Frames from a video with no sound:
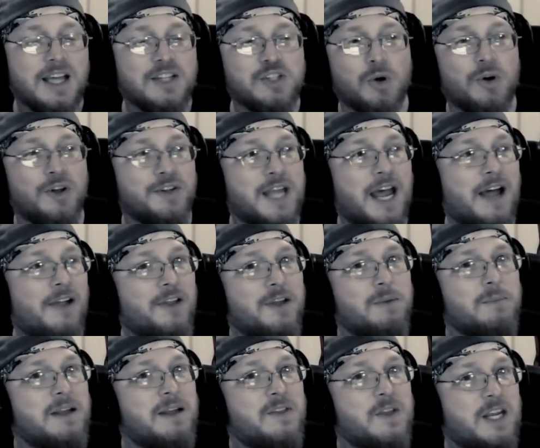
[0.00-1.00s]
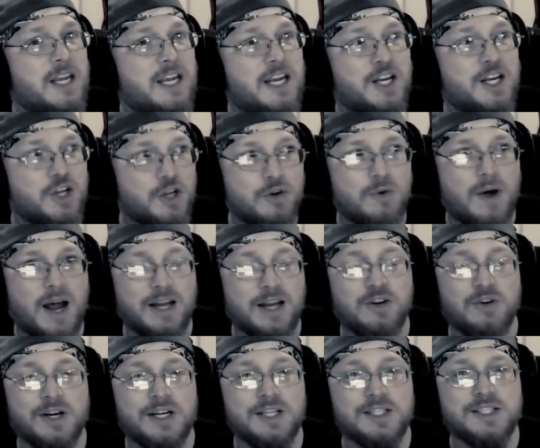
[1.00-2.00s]
telling me that he knew I'd
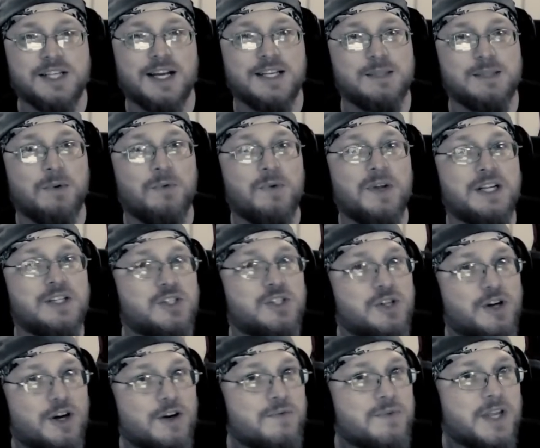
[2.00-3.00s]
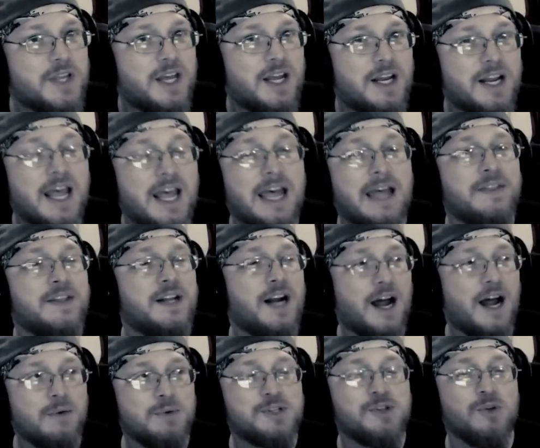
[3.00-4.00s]
criticize him if he deserved it and that
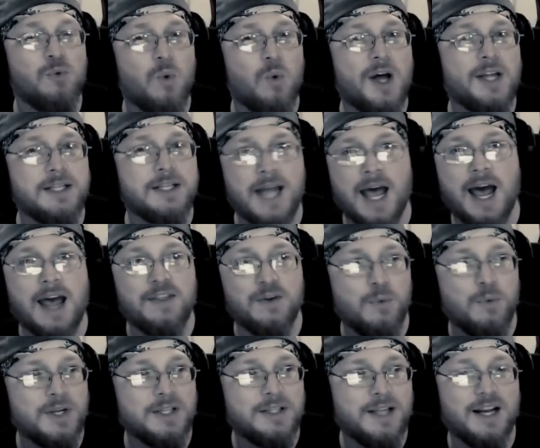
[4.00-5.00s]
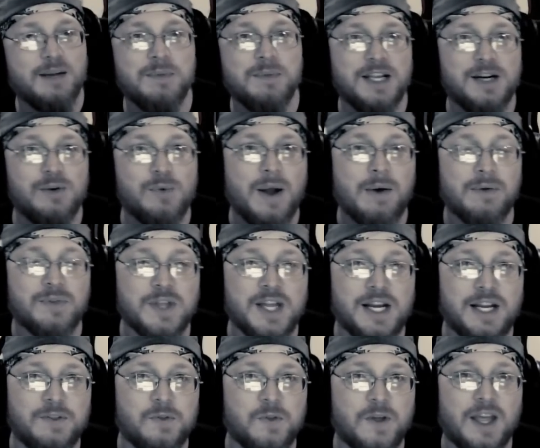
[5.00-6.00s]
I was the one guy that wouldn't let him get away with
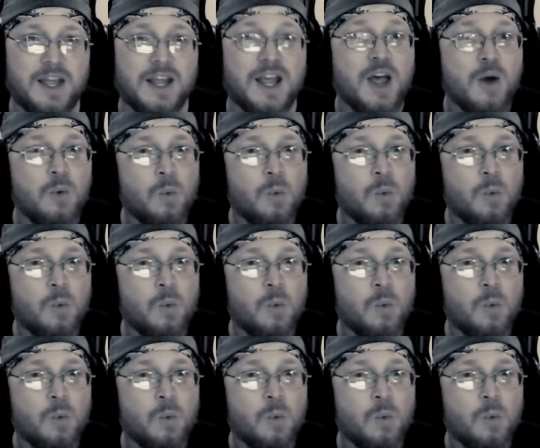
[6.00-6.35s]
anything,